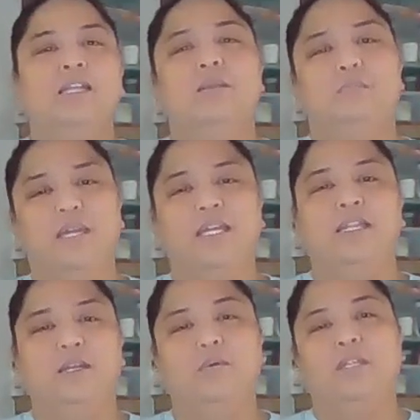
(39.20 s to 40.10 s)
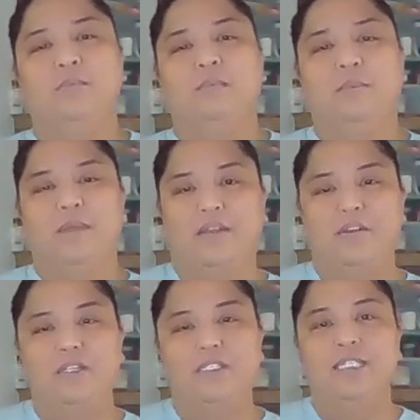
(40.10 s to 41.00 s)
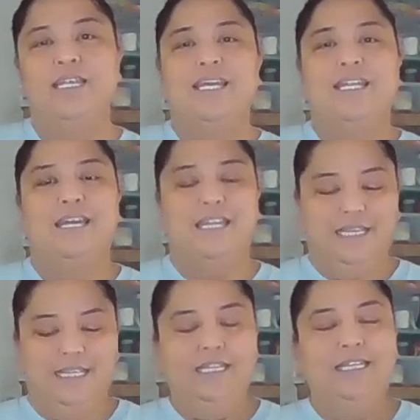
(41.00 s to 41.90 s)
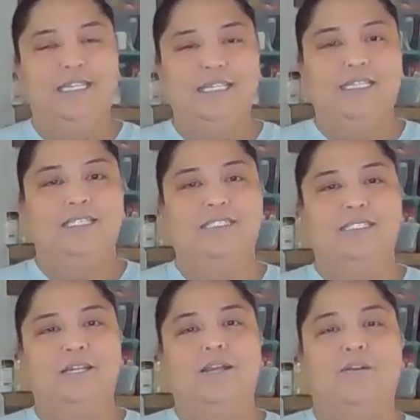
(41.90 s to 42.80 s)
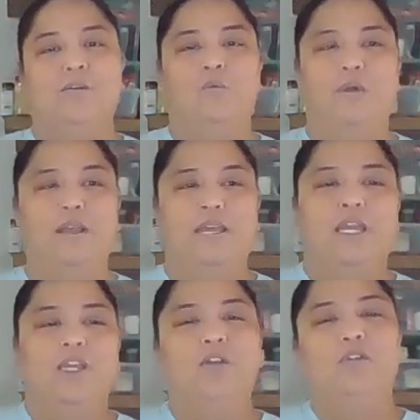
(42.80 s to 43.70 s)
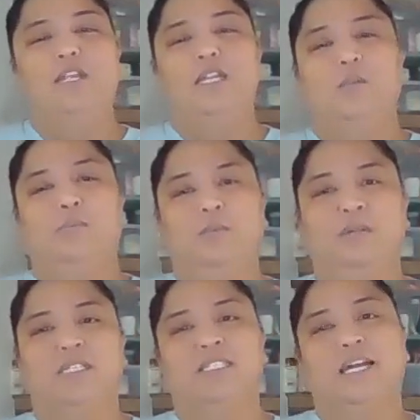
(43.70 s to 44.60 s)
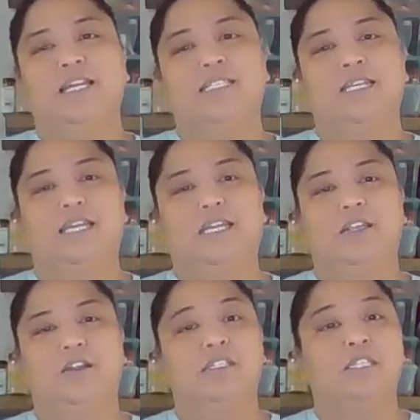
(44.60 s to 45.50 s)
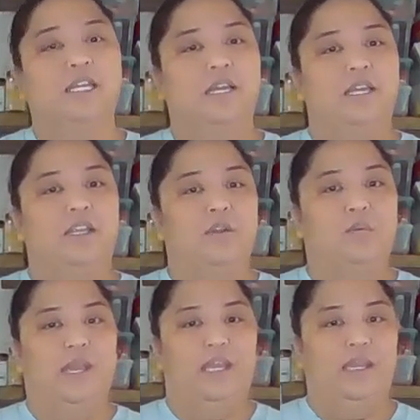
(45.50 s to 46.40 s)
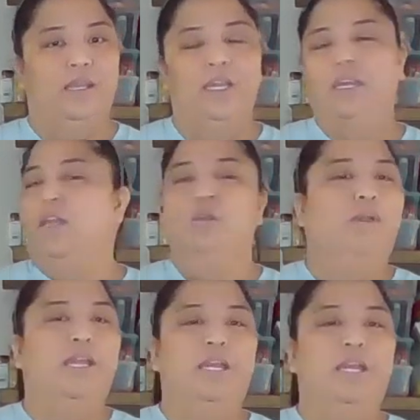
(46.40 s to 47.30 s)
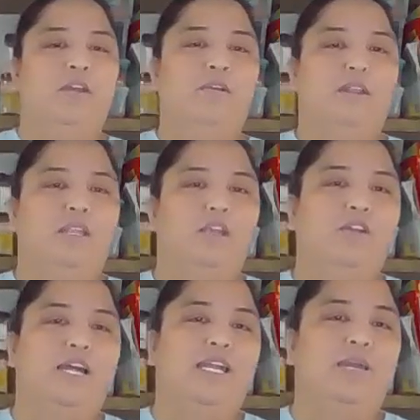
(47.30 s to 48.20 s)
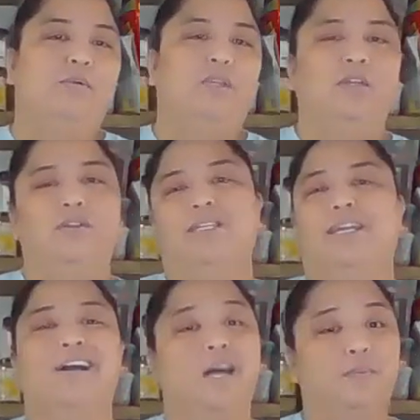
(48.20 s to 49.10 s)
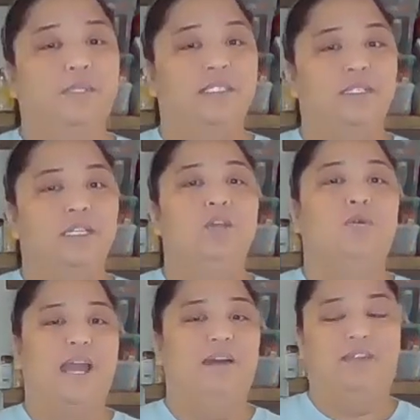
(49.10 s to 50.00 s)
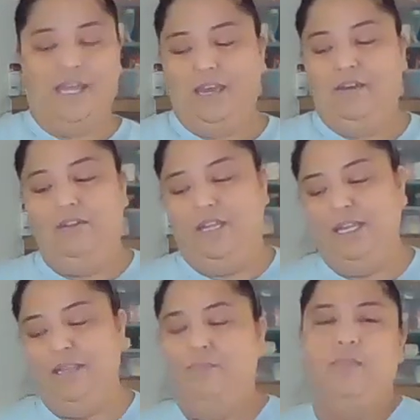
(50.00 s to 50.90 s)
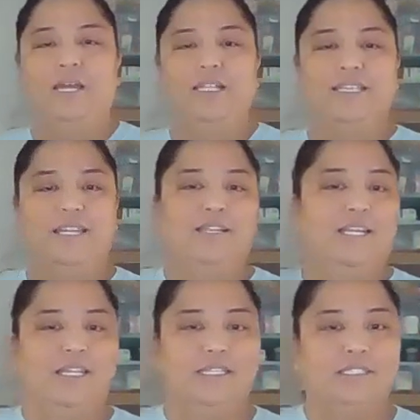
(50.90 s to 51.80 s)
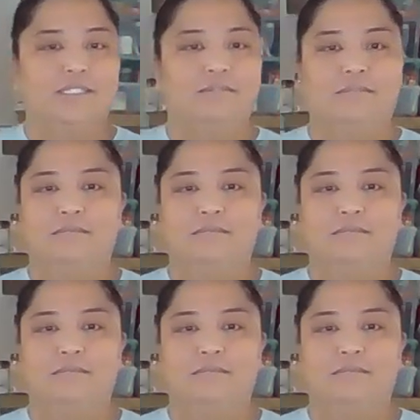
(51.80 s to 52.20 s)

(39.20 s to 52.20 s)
The big thing with macarons that it is, you need to be precise in your weighing. You're not able to use like cups. You have to have like a scale like this,